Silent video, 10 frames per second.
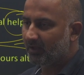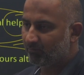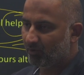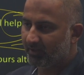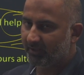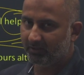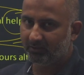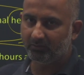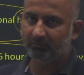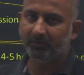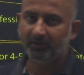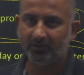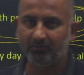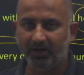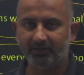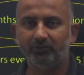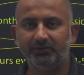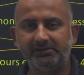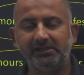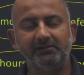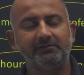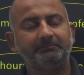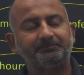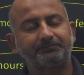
I'm not getting into minute details.